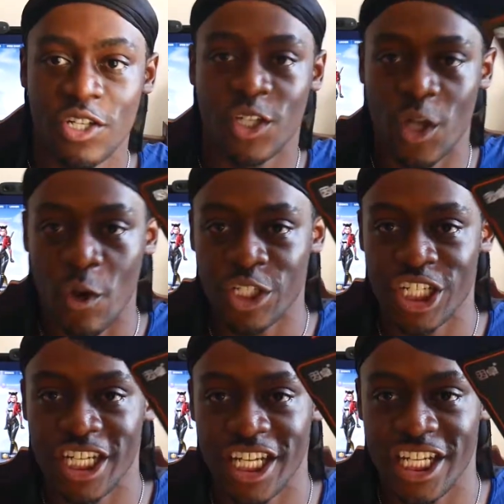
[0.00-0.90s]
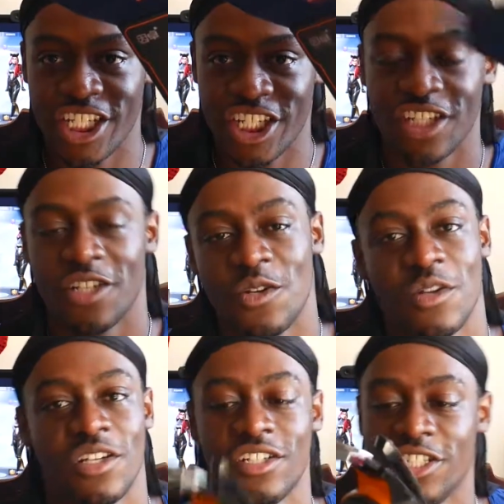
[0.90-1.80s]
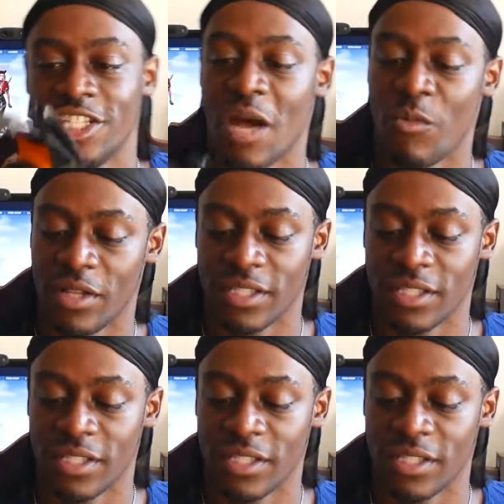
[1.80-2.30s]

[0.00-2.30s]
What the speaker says: Kotion each, job well